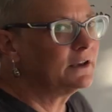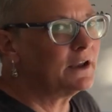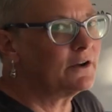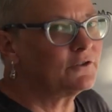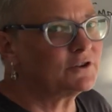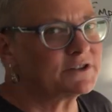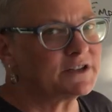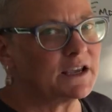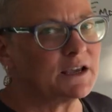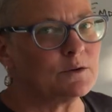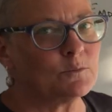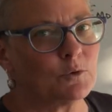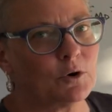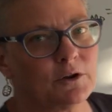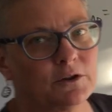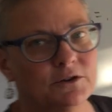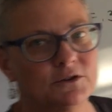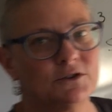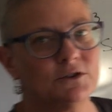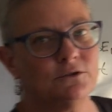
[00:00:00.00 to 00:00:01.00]
never take it more
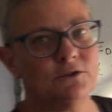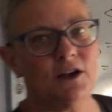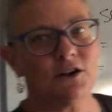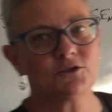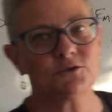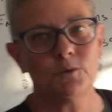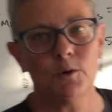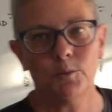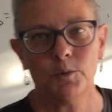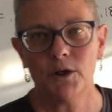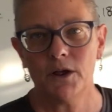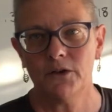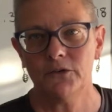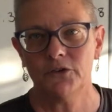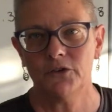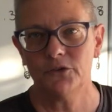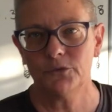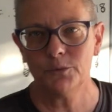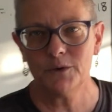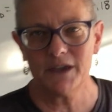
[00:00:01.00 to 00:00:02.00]
than 2 decimal
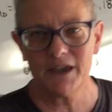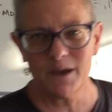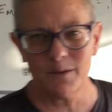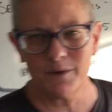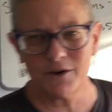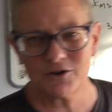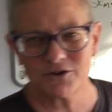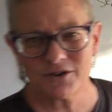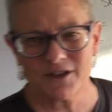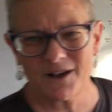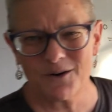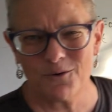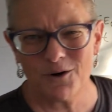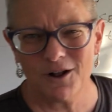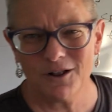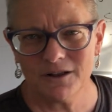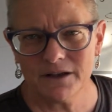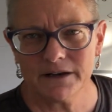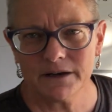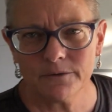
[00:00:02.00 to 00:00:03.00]
places. We can't measure that
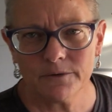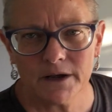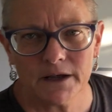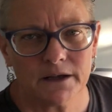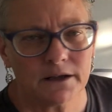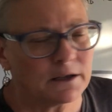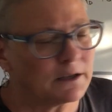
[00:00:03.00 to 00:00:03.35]
well anyway.